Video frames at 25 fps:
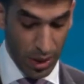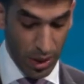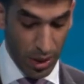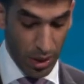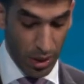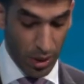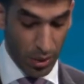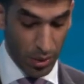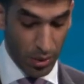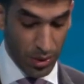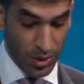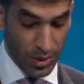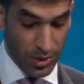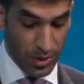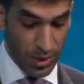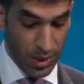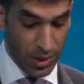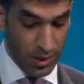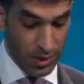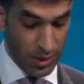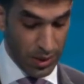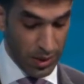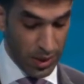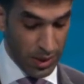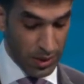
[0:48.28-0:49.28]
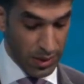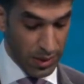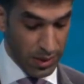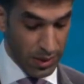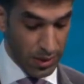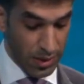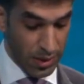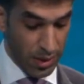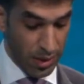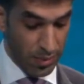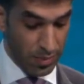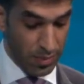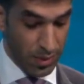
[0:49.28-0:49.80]
who instilled in us
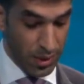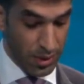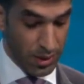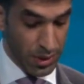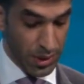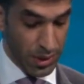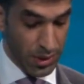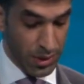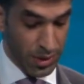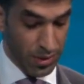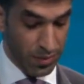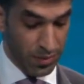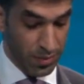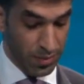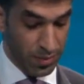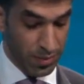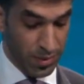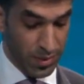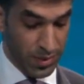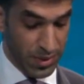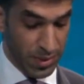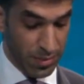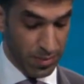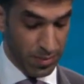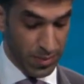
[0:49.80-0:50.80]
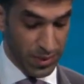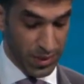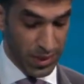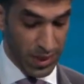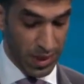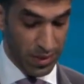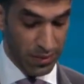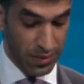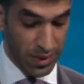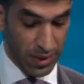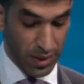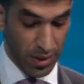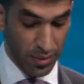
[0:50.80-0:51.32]
the importance of
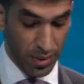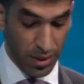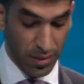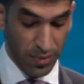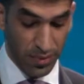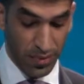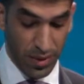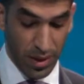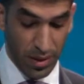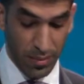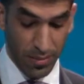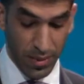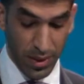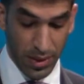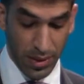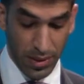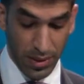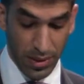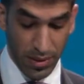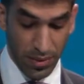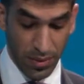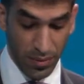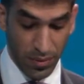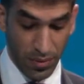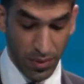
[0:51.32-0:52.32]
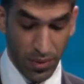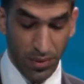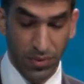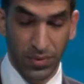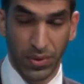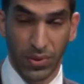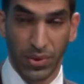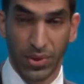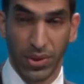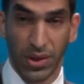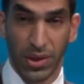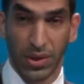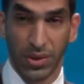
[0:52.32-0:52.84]
preserving our environment for
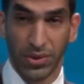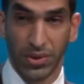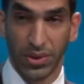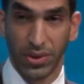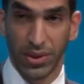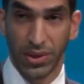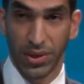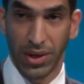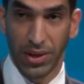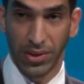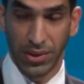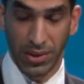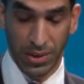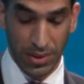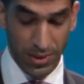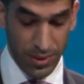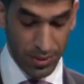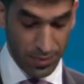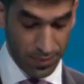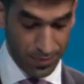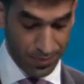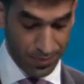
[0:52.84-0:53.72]
future generations.